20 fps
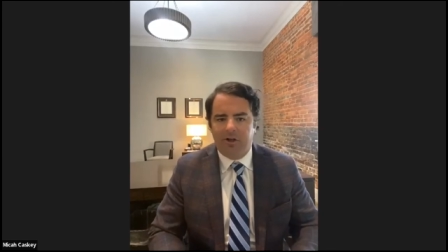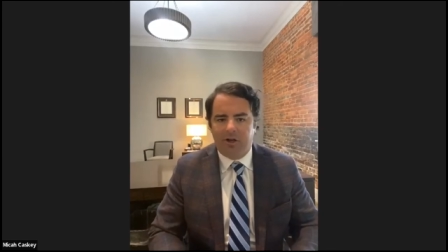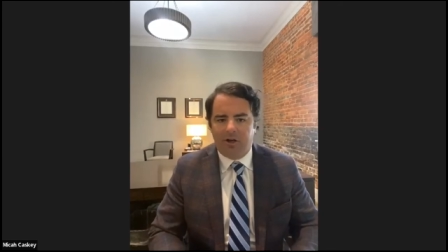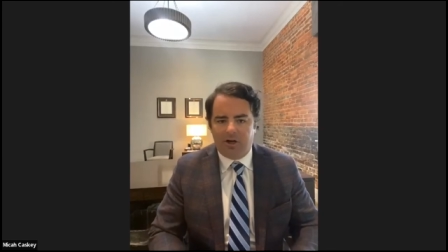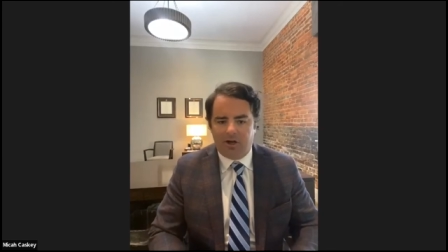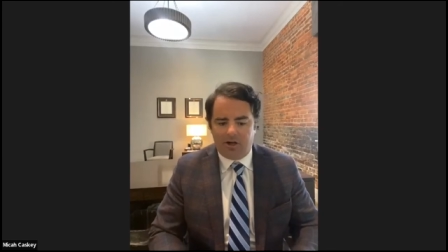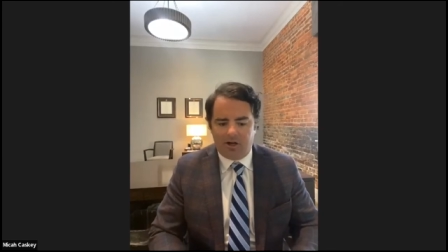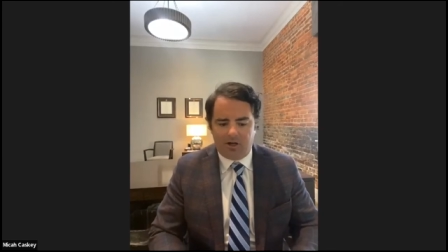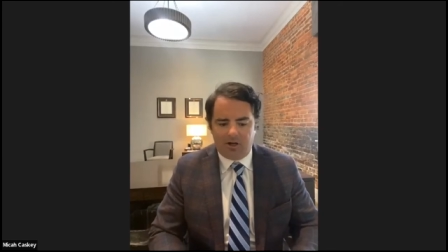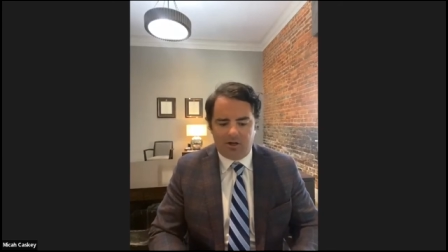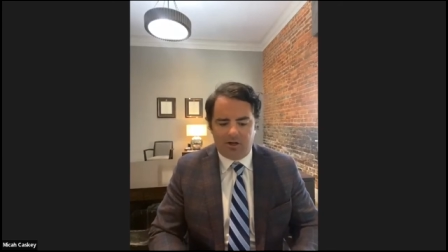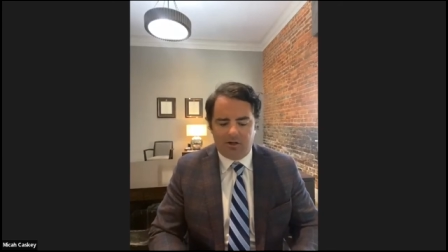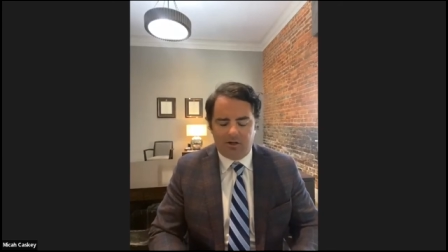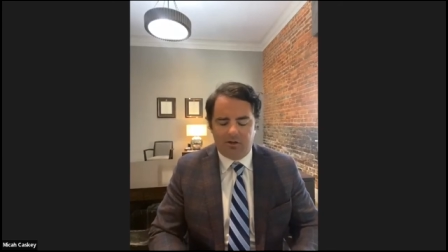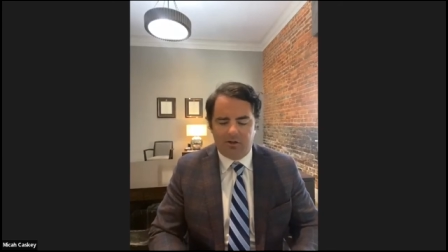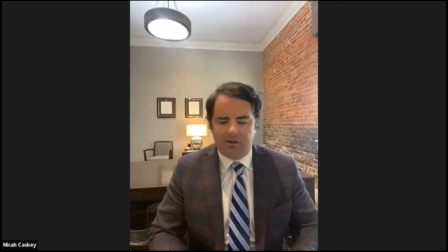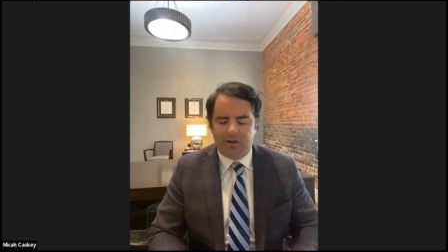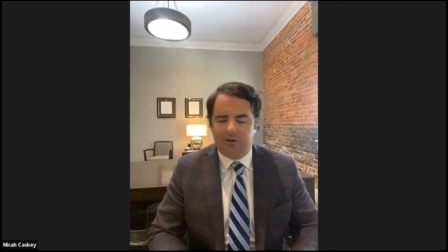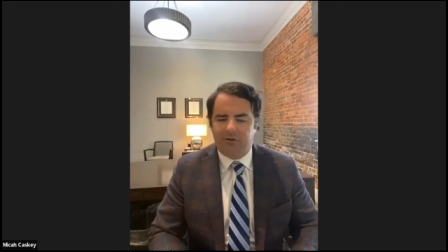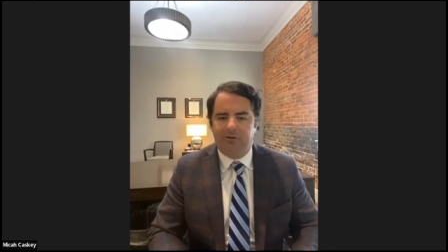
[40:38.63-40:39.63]
uh,
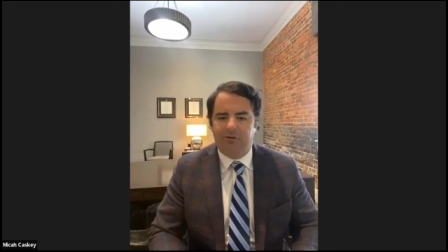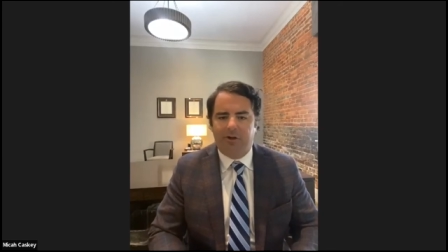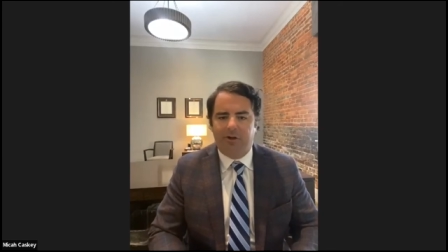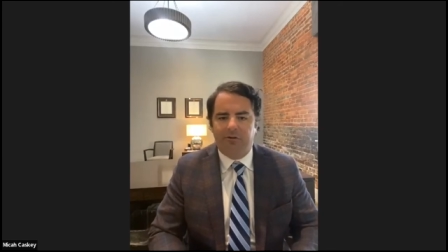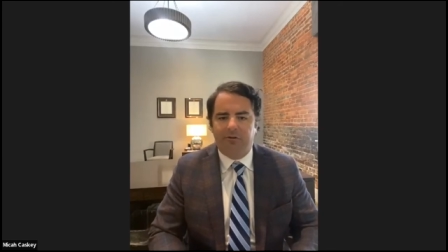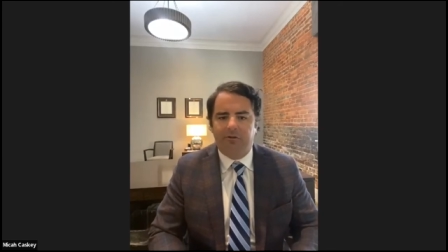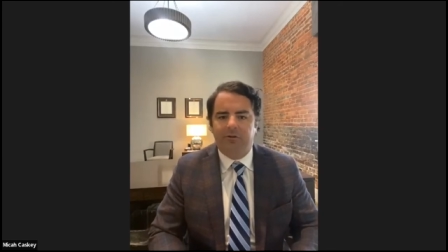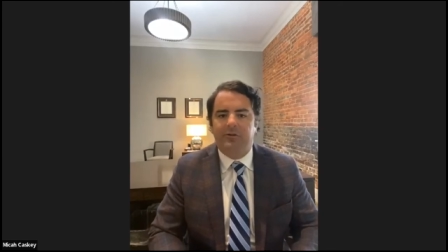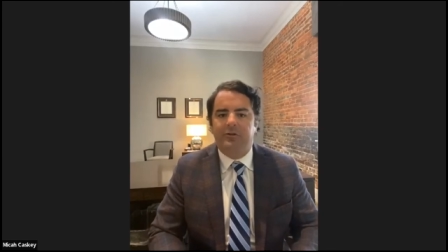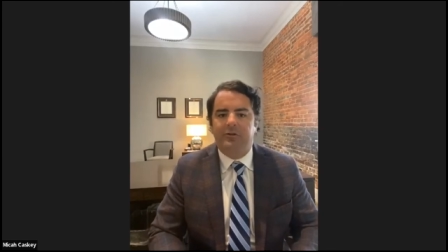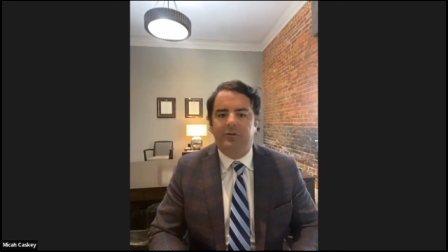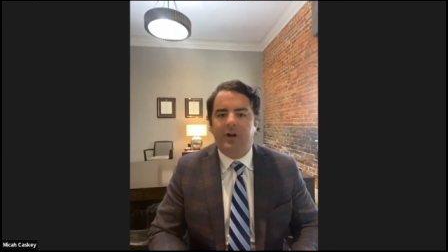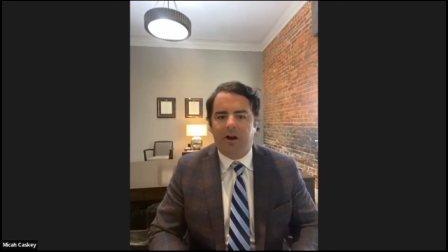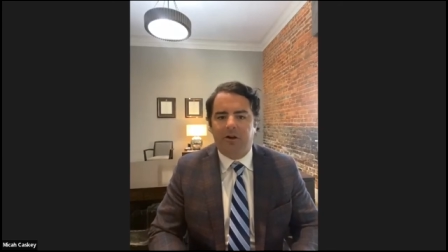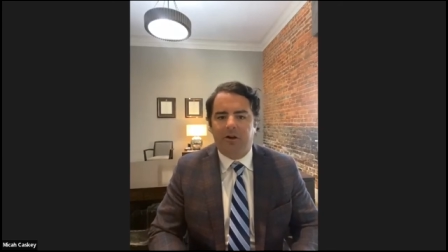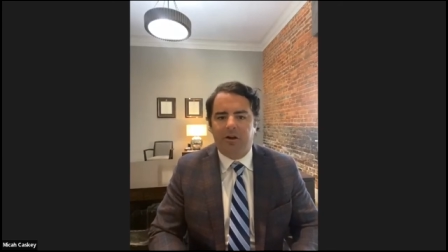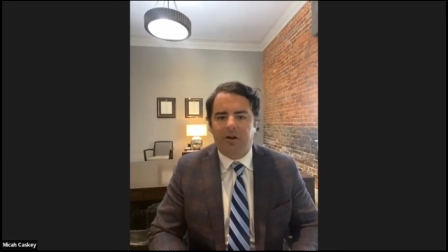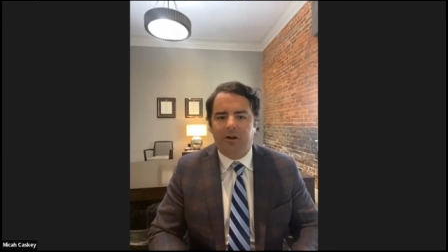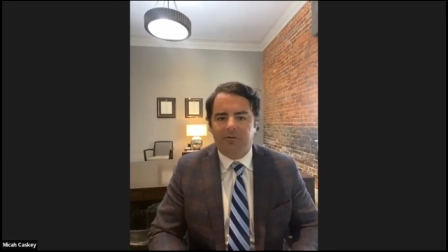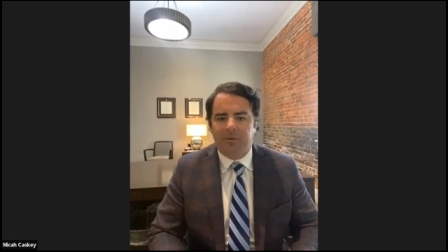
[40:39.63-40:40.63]
legislators is
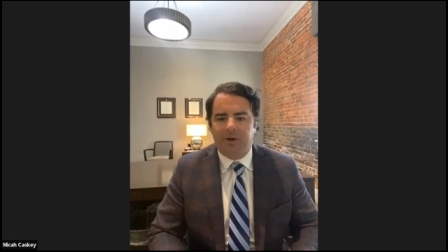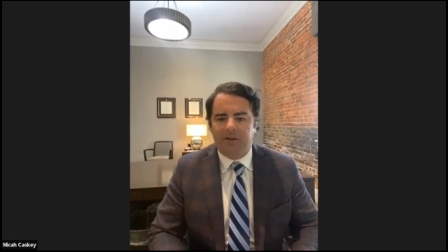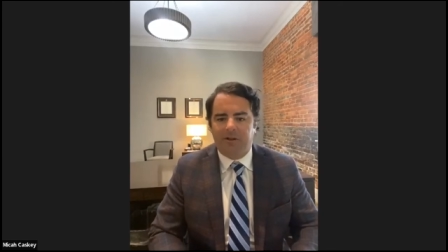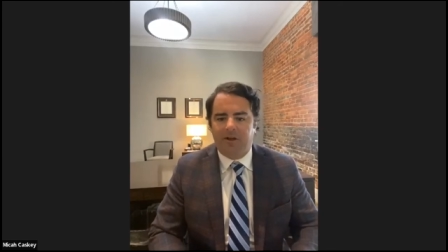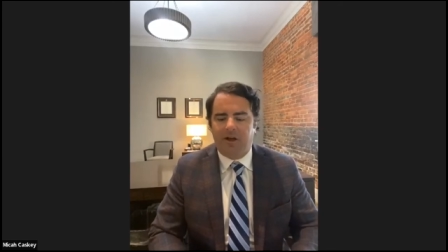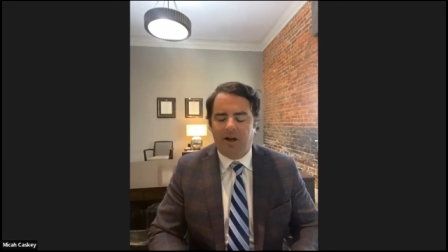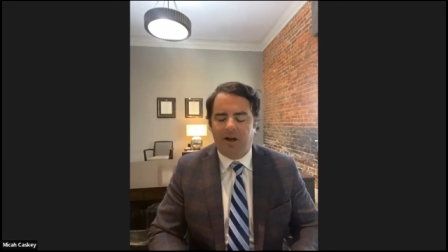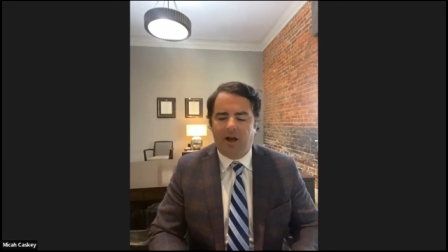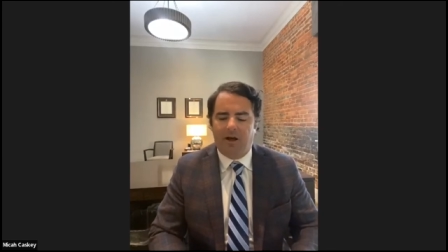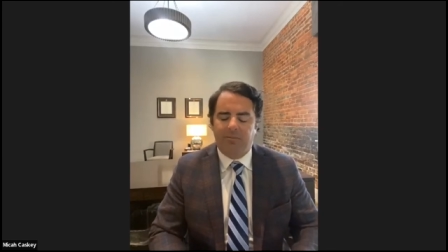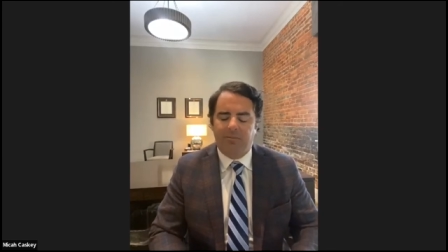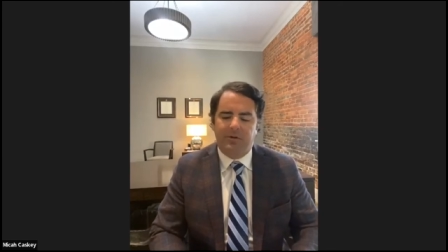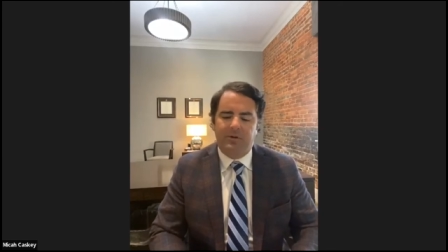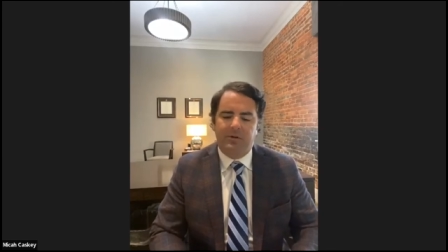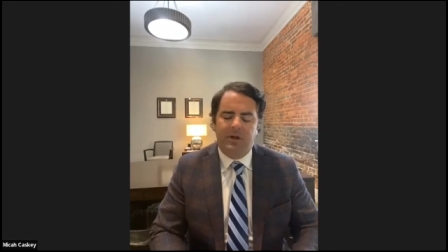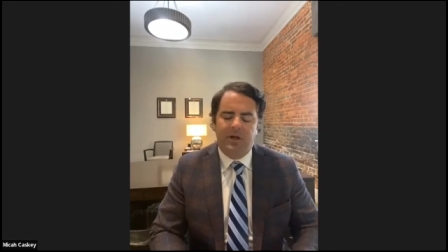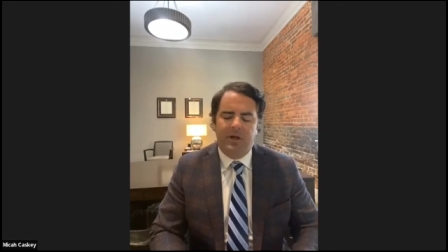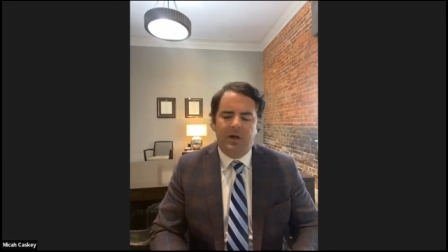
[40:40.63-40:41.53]
not enough to make that happen.